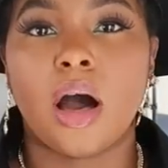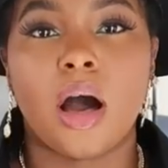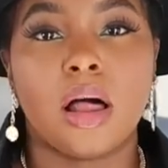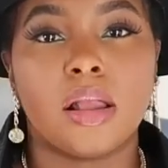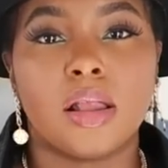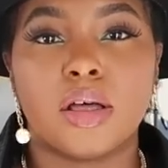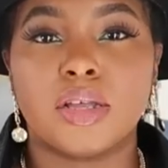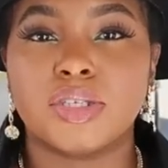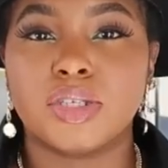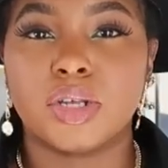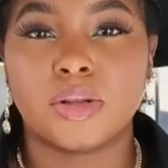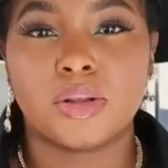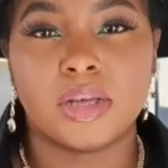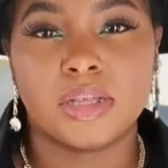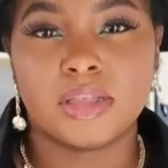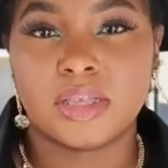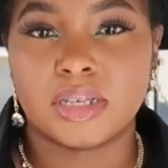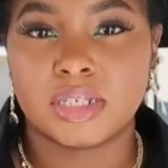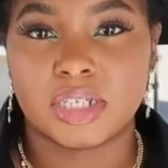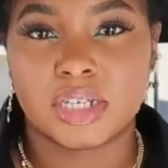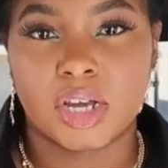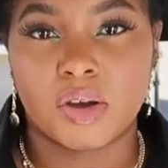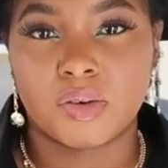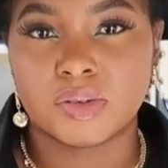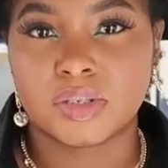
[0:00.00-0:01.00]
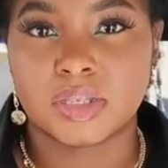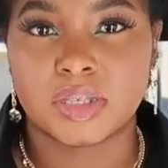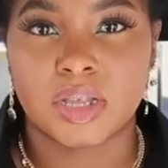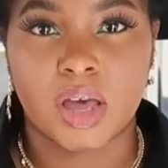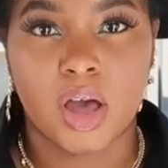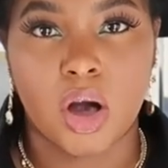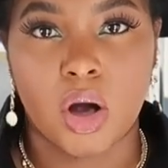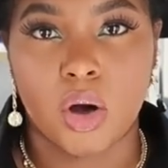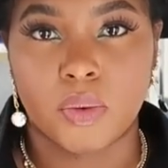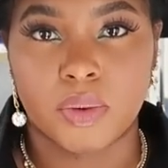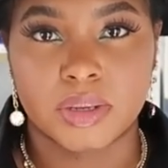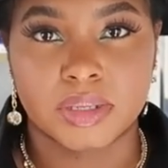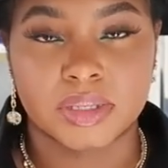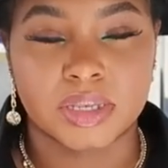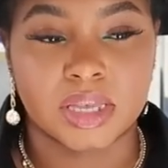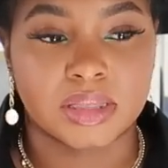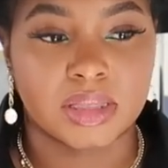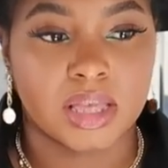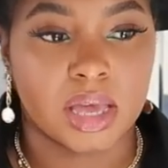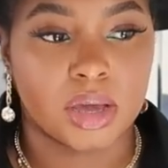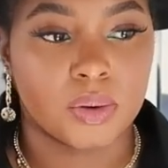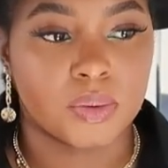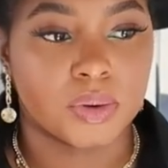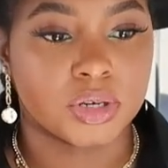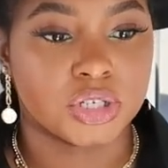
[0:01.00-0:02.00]
I'll also link the shelves because I always
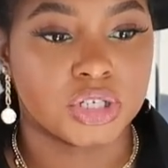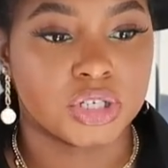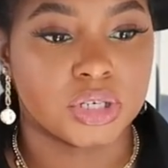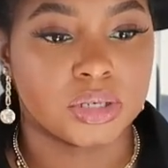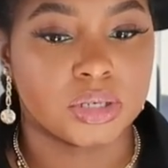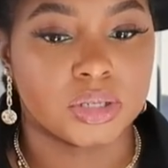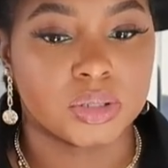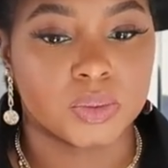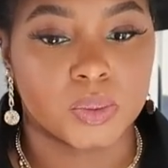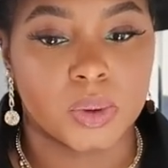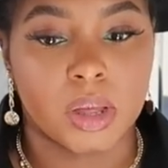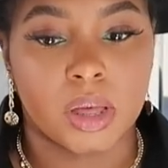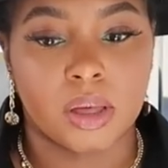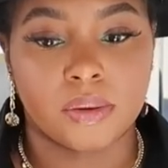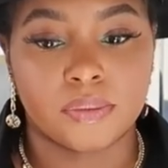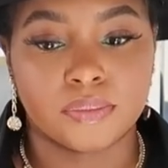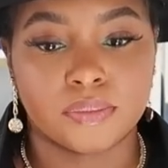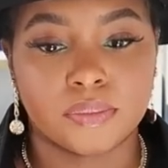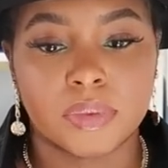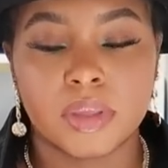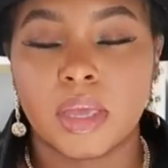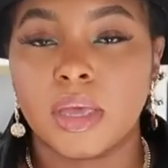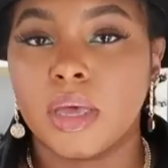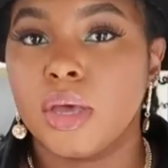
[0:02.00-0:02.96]
get that question as well.